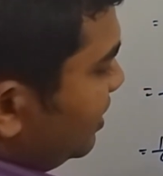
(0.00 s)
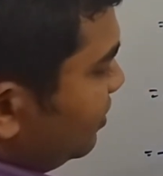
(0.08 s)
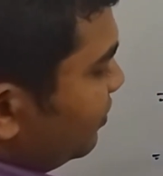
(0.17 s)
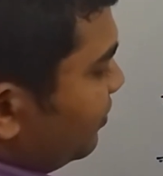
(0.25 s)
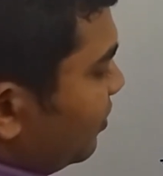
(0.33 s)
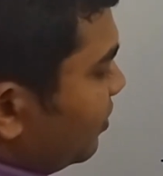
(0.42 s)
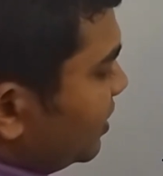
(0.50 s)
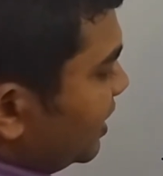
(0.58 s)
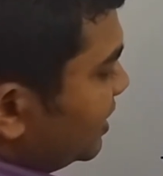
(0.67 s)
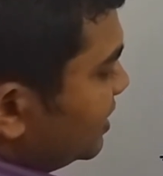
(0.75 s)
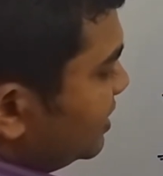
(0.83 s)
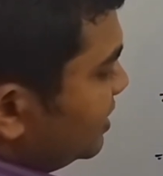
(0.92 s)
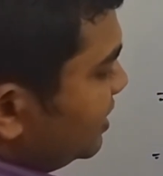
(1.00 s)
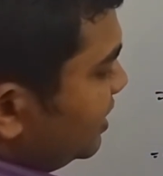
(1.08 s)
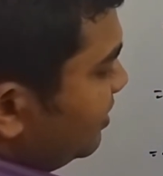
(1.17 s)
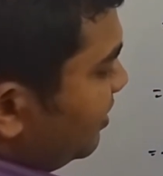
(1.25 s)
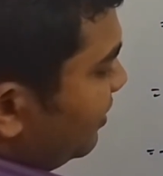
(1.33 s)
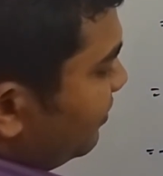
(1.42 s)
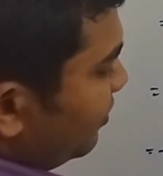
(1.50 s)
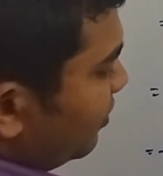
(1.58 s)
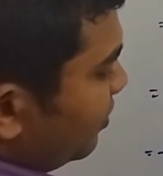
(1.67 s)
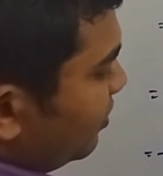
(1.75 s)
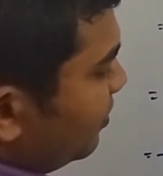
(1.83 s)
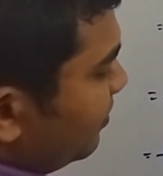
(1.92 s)
into 4, that is 3 by
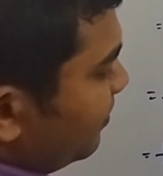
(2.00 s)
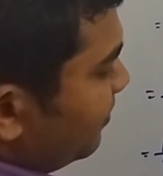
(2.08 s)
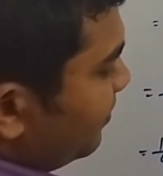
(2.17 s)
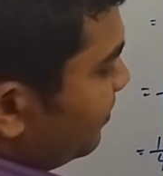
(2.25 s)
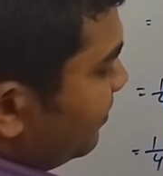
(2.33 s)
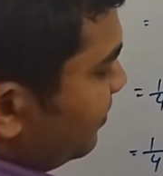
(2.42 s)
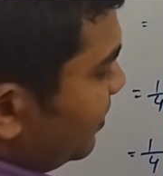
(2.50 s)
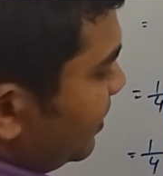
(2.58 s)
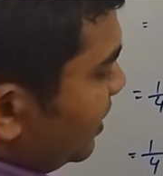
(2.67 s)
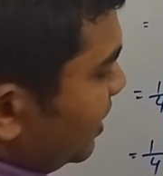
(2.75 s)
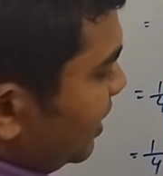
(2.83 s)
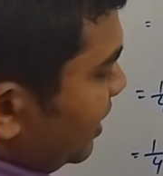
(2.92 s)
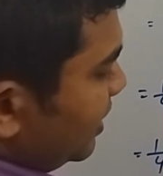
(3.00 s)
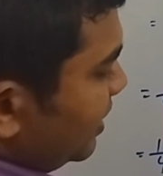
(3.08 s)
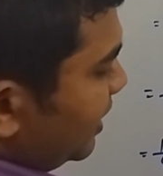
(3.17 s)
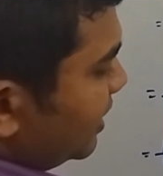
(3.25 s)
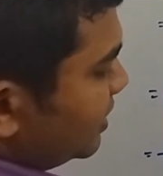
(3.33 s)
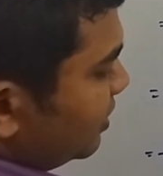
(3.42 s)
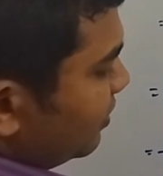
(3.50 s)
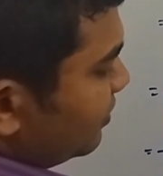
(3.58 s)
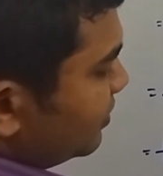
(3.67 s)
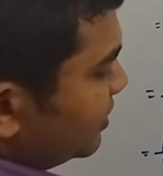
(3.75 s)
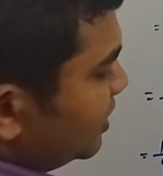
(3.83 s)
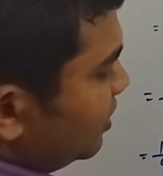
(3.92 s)
4 integration of
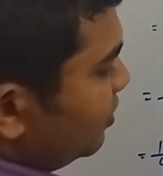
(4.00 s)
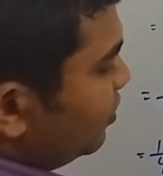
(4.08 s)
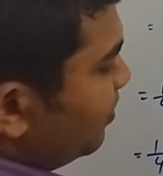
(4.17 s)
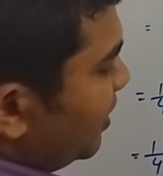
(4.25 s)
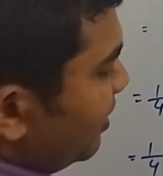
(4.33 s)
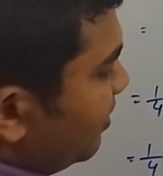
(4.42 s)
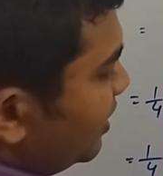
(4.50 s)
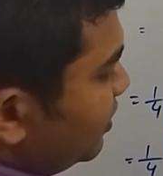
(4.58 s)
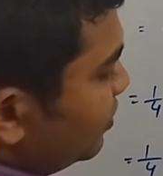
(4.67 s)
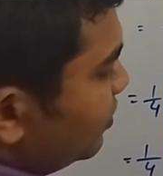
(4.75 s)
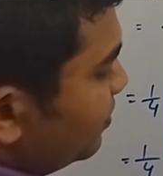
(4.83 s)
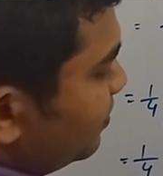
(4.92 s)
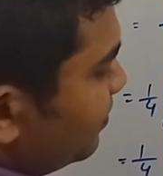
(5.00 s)
0 to pi by 2